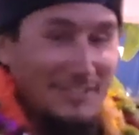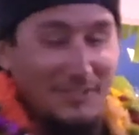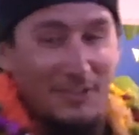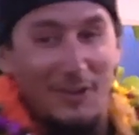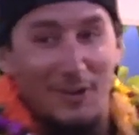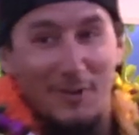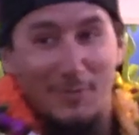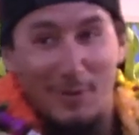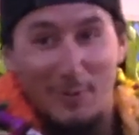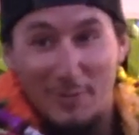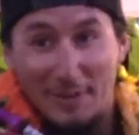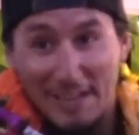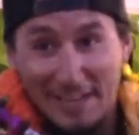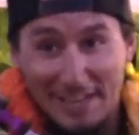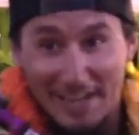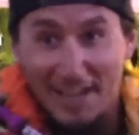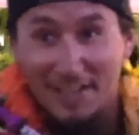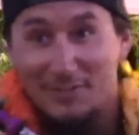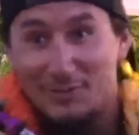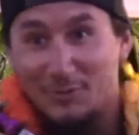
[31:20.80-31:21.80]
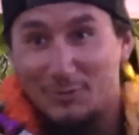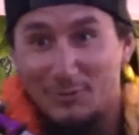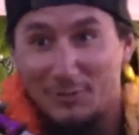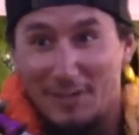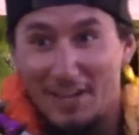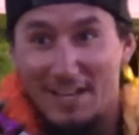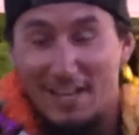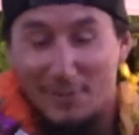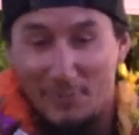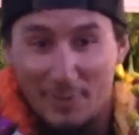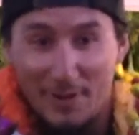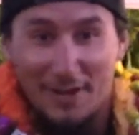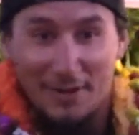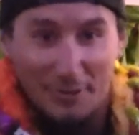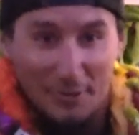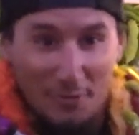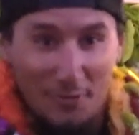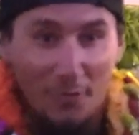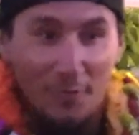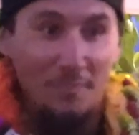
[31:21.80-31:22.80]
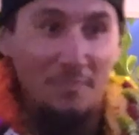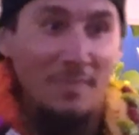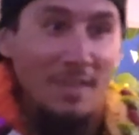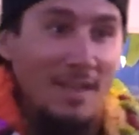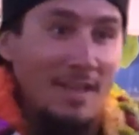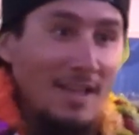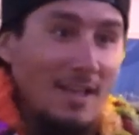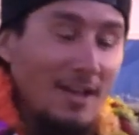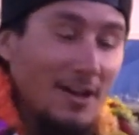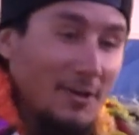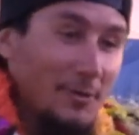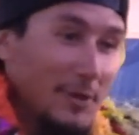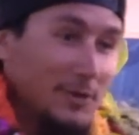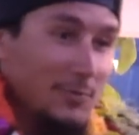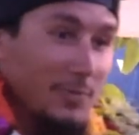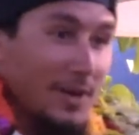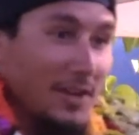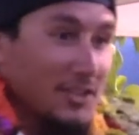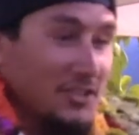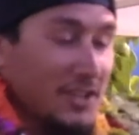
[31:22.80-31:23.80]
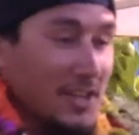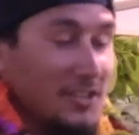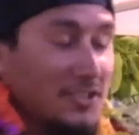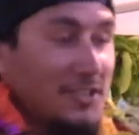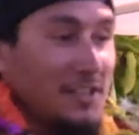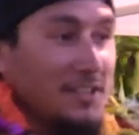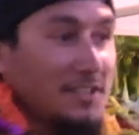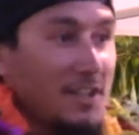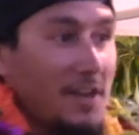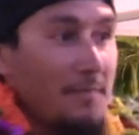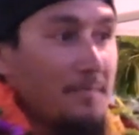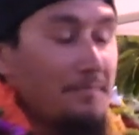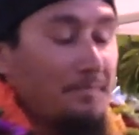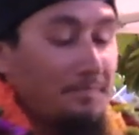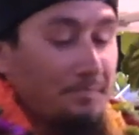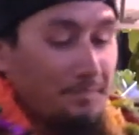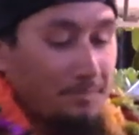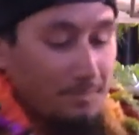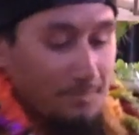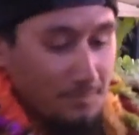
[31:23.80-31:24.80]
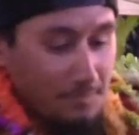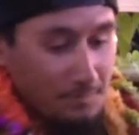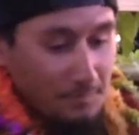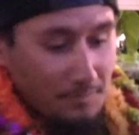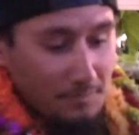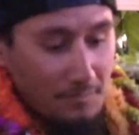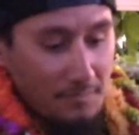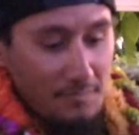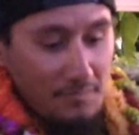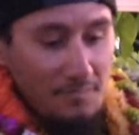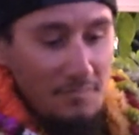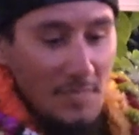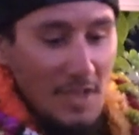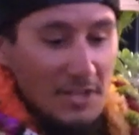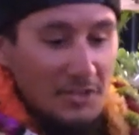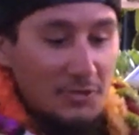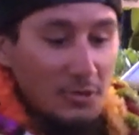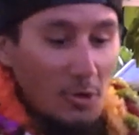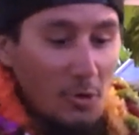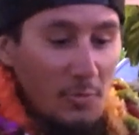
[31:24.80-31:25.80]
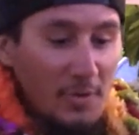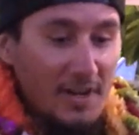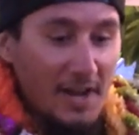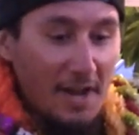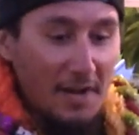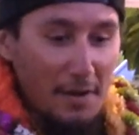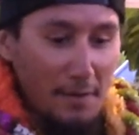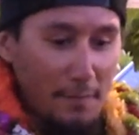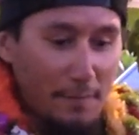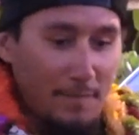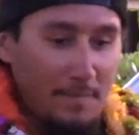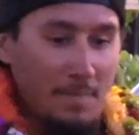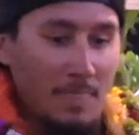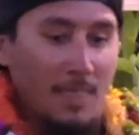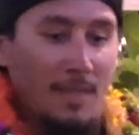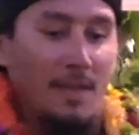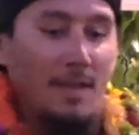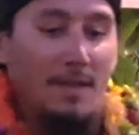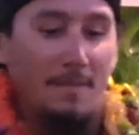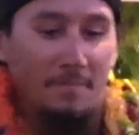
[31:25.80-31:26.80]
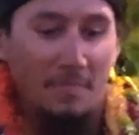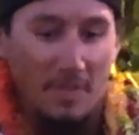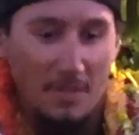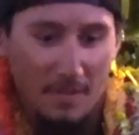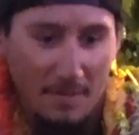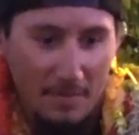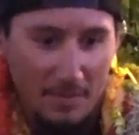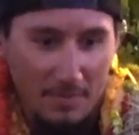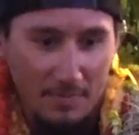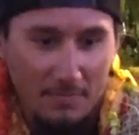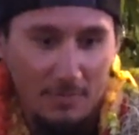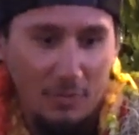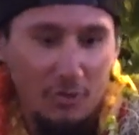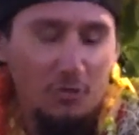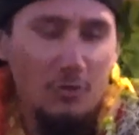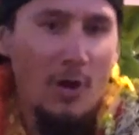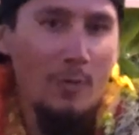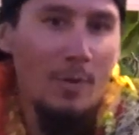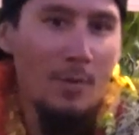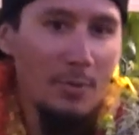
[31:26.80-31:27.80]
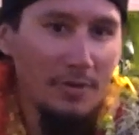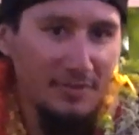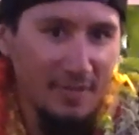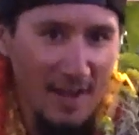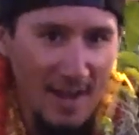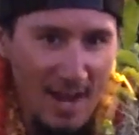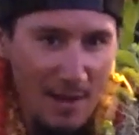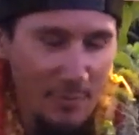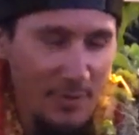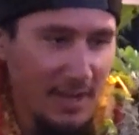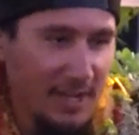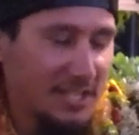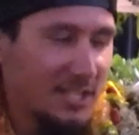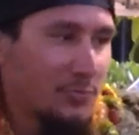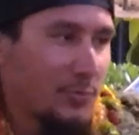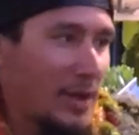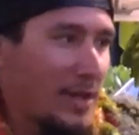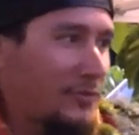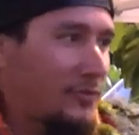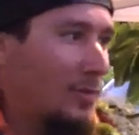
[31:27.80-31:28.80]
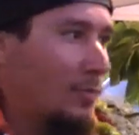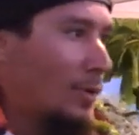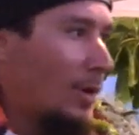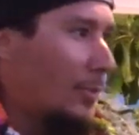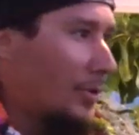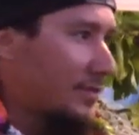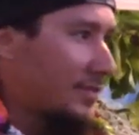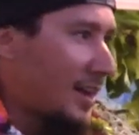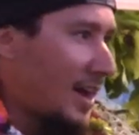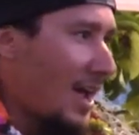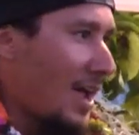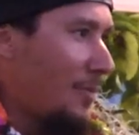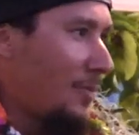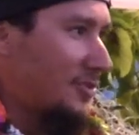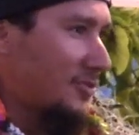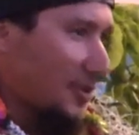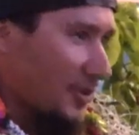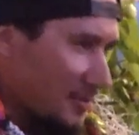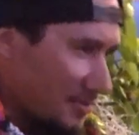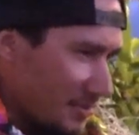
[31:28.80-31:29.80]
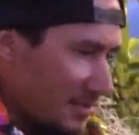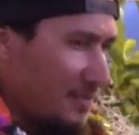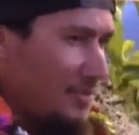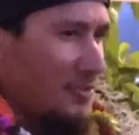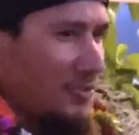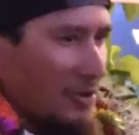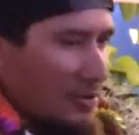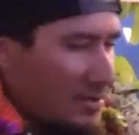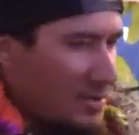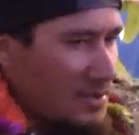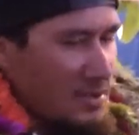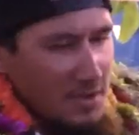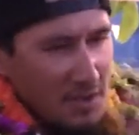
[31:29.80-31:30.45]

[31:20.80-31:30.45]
sorry, but we need an answer tonight. Like, we gotta know. Otherwise, we gotta change things up. And so we kind of, try one more time. We explain to him one more time and start, you know,